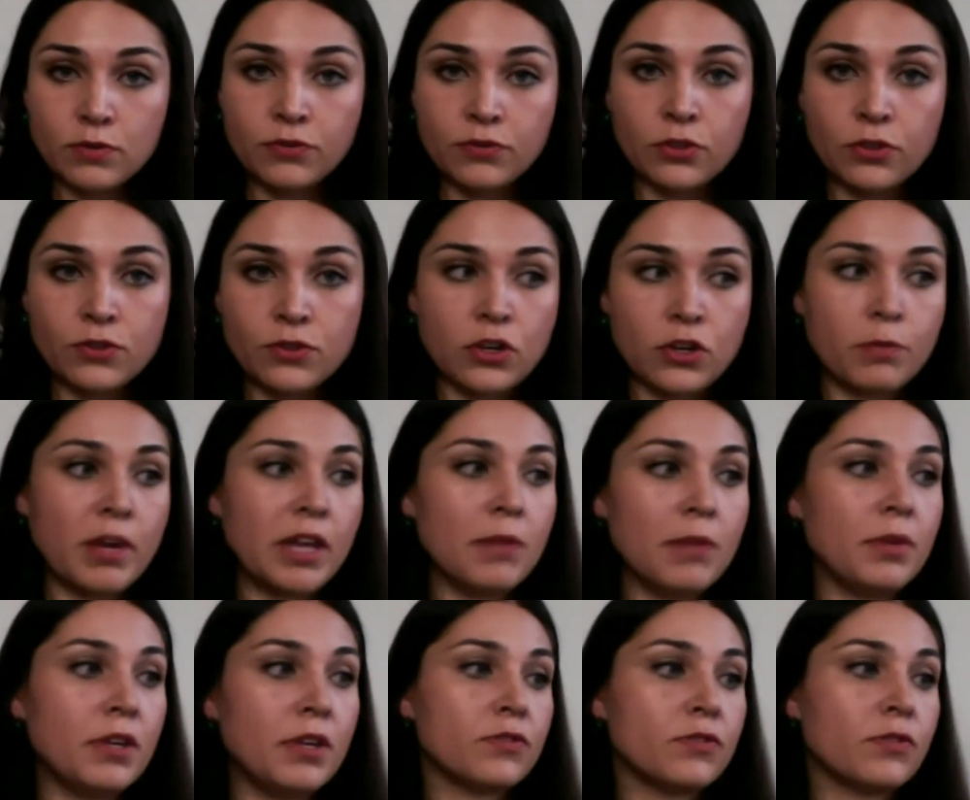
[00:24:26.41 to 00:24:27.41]
So
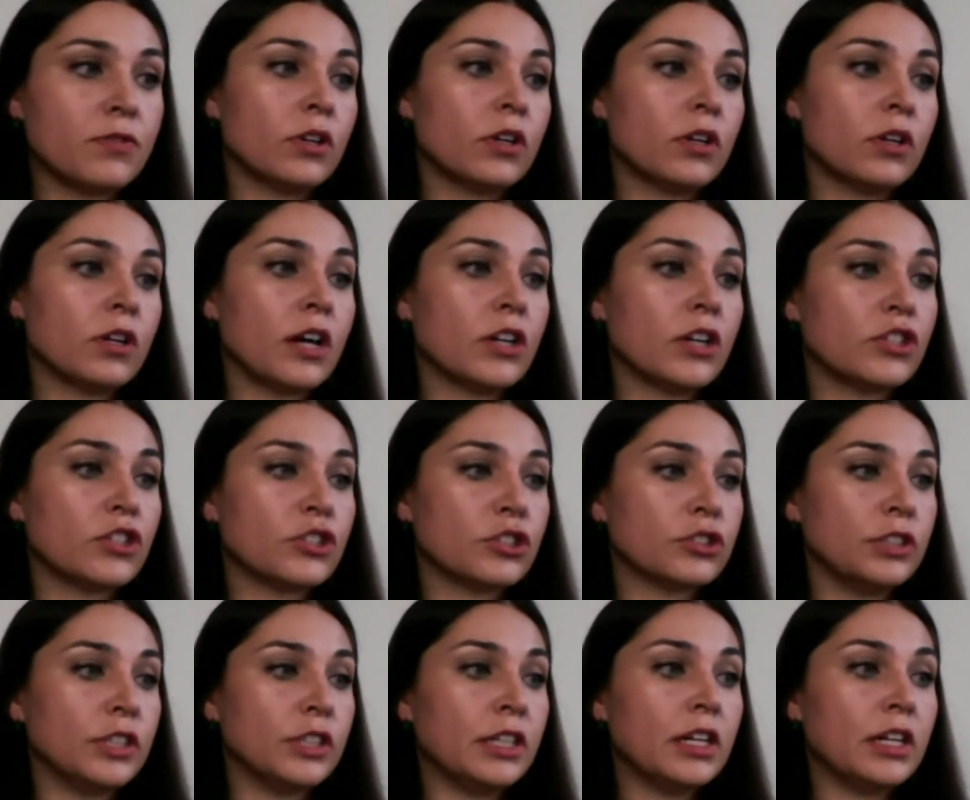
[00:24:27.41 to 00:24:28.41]
maybe for
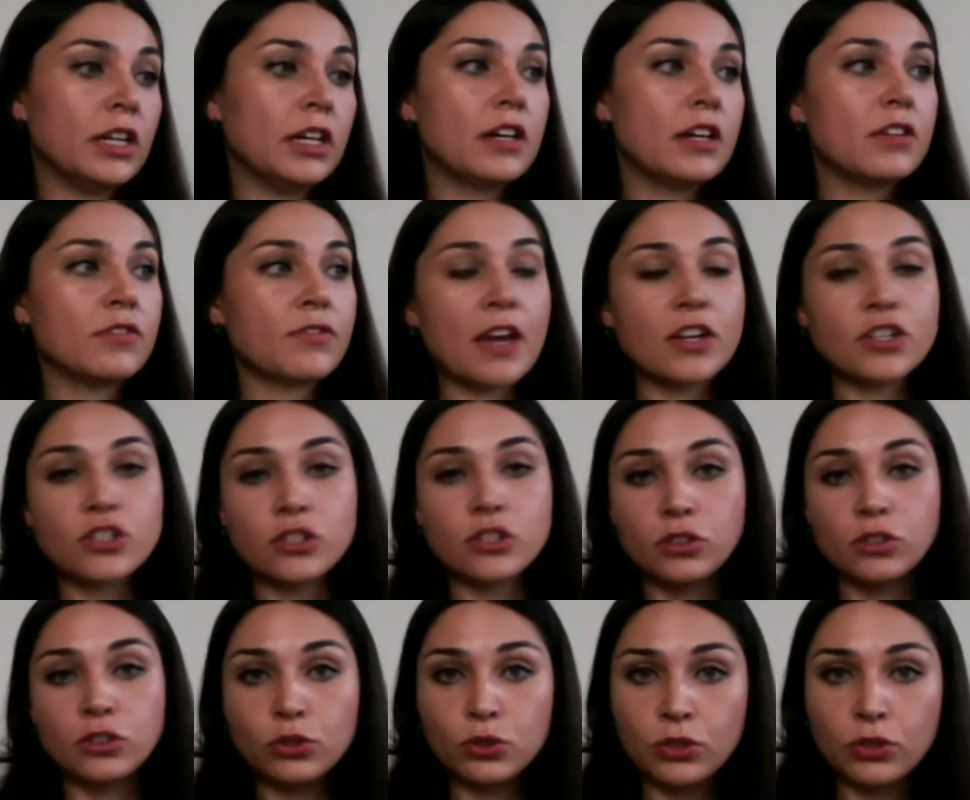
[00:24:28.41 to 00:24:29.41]
luxury fashion, you
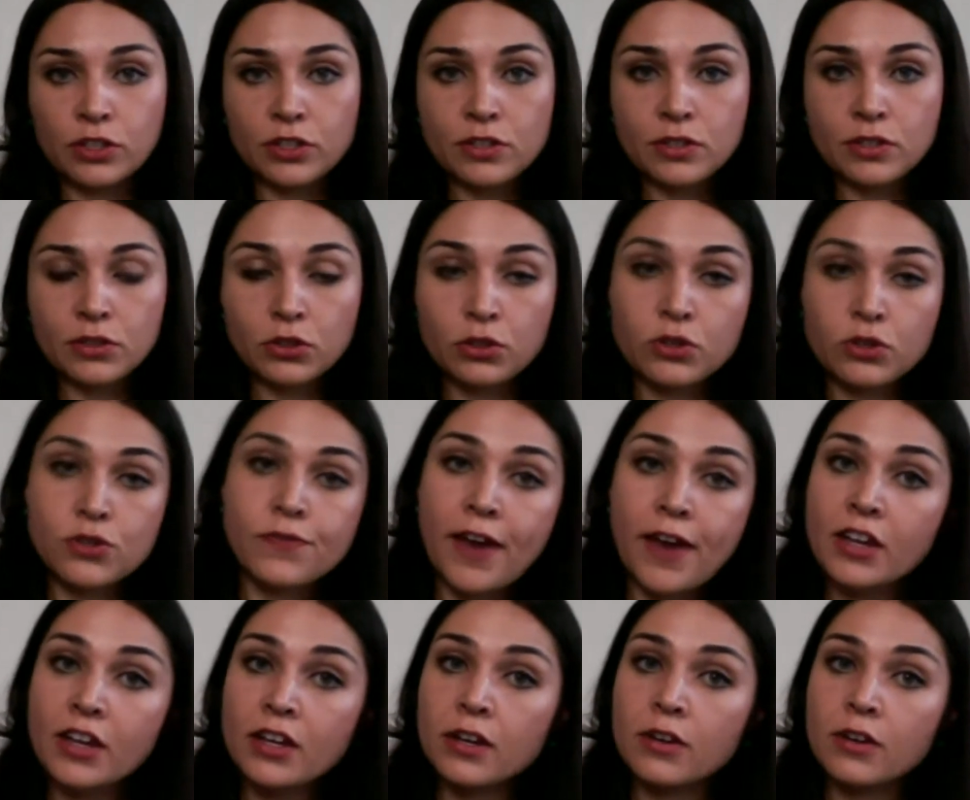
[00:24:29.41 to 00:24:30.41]
shouldn't use
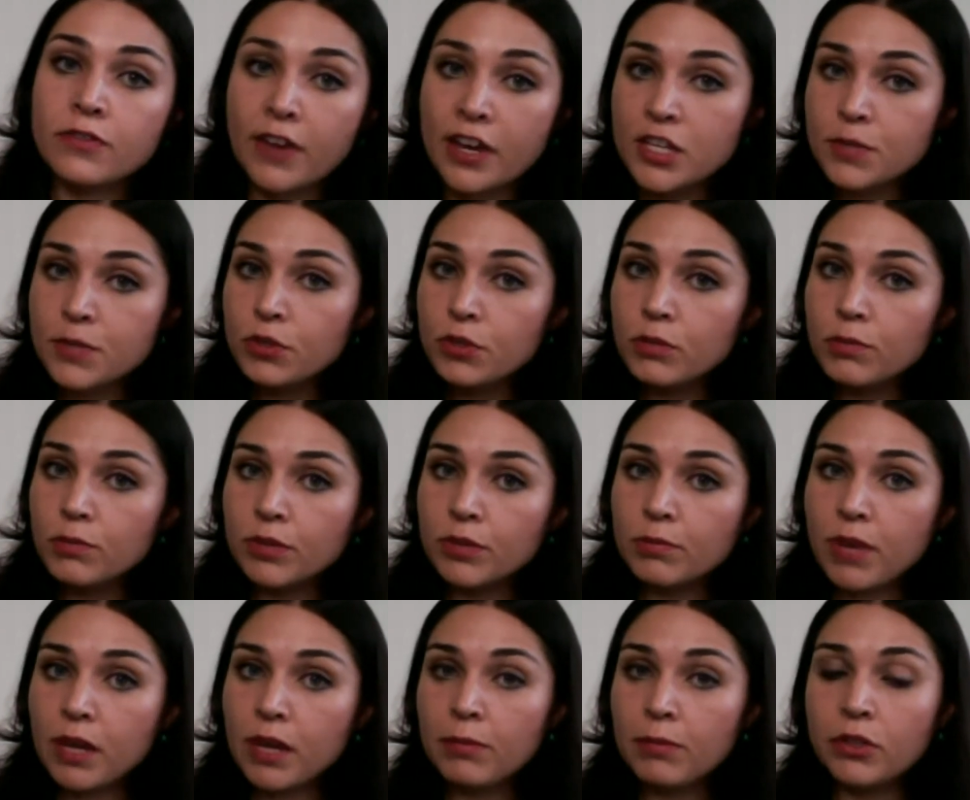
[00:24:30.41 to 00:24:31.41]
Facebook, but
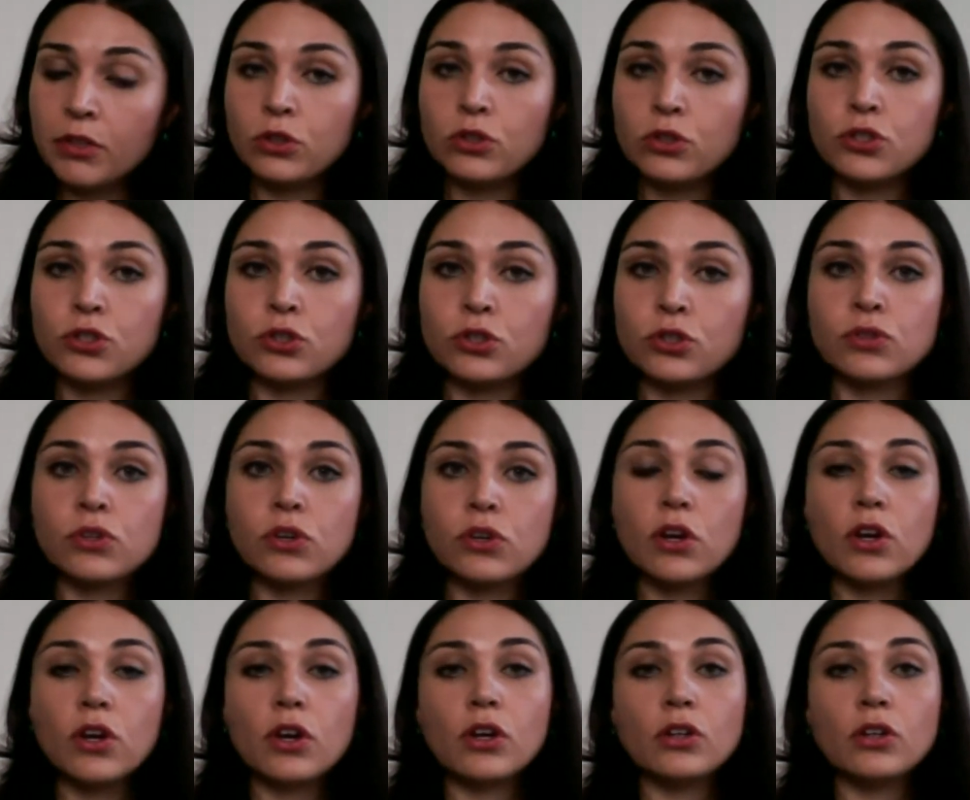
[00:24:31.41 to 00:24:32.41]
maybe you should
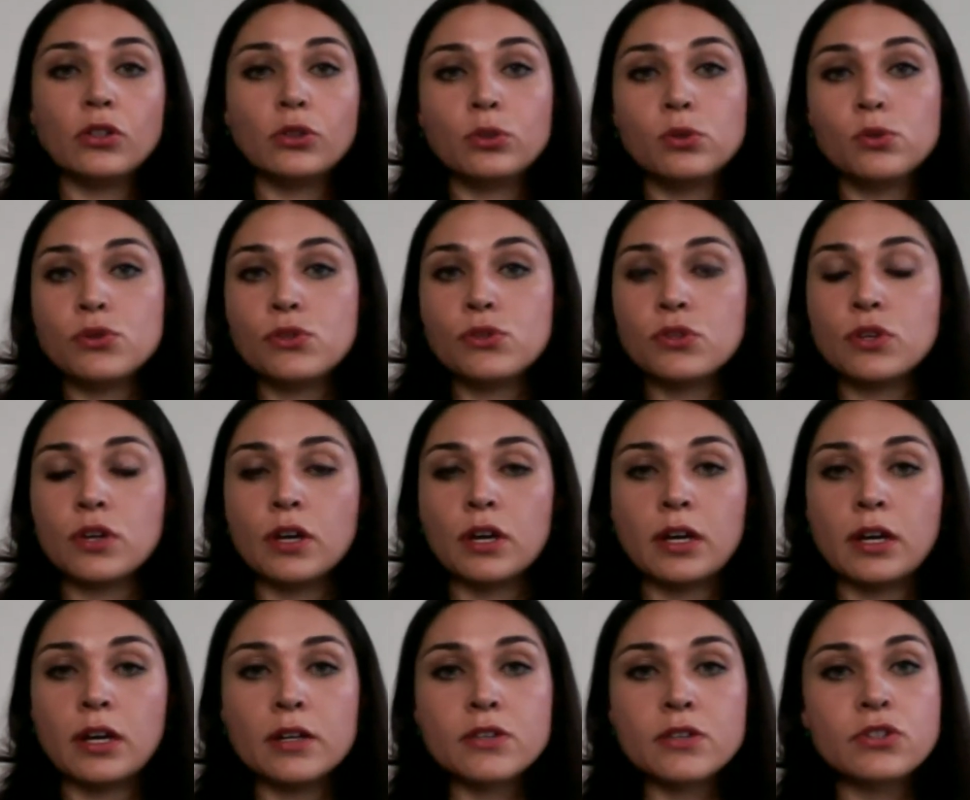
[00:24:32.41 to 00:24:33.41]
use
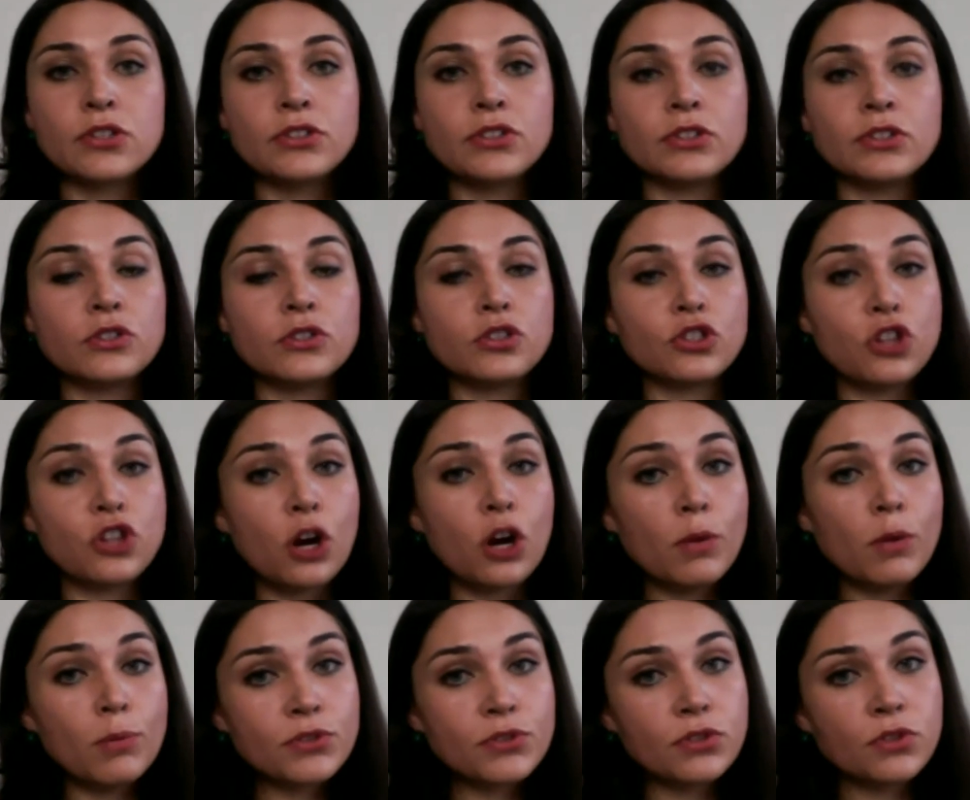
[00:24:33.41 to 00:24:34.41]
certain
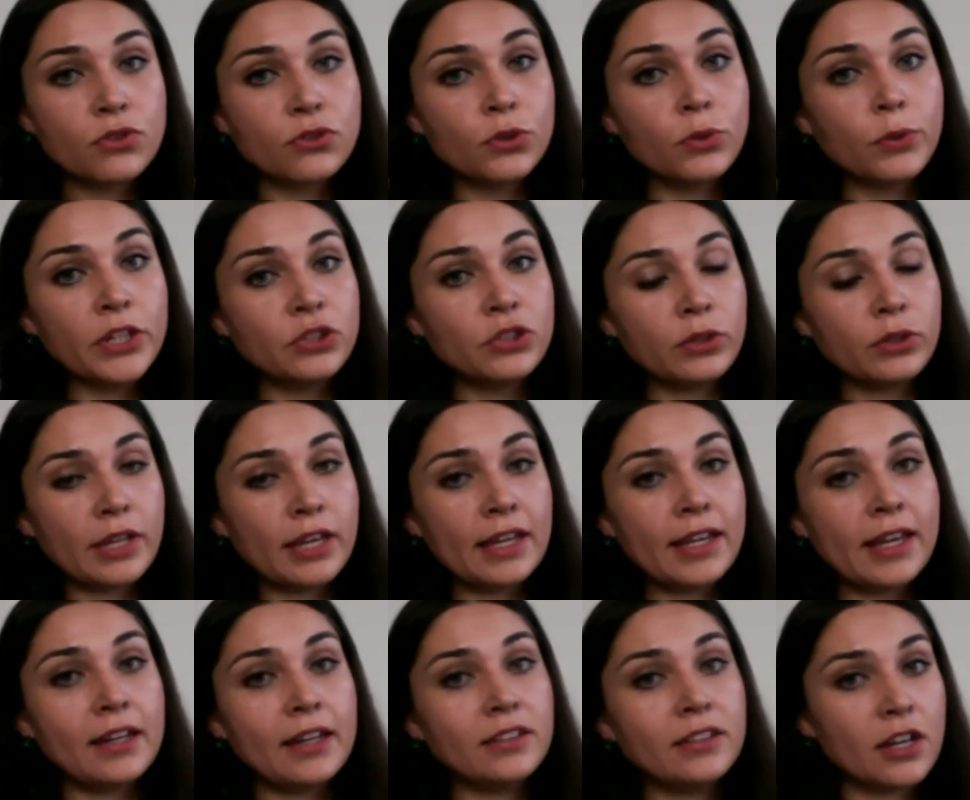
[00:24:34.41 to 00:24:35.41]
shops through which you can
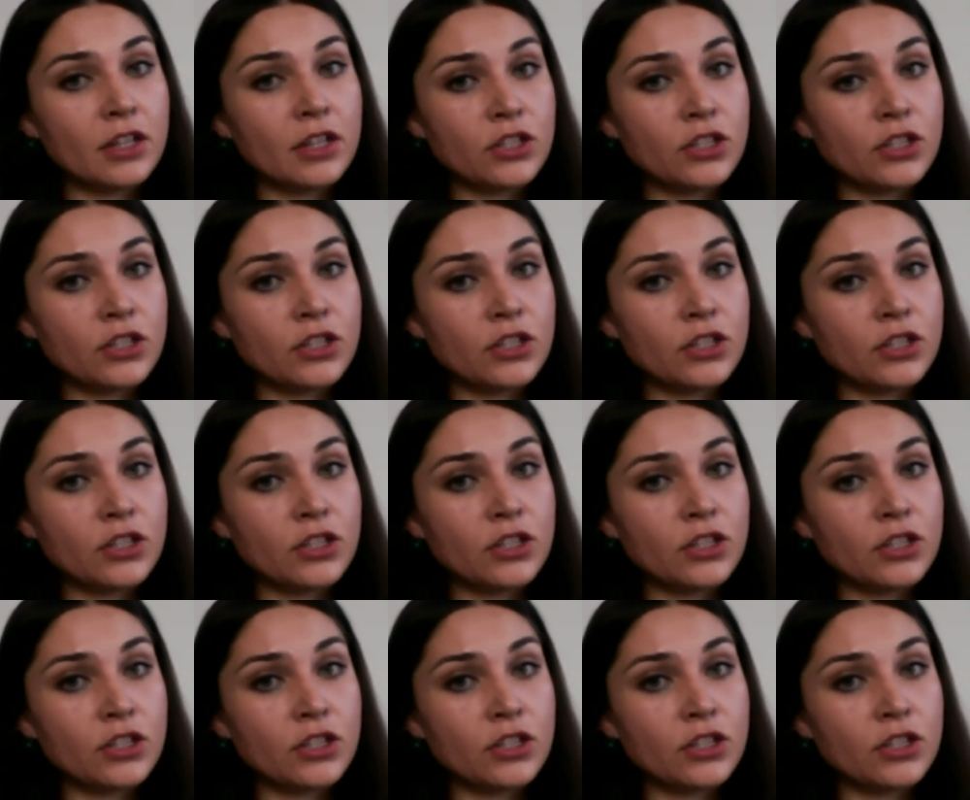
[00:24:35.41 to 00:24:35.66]
get in touch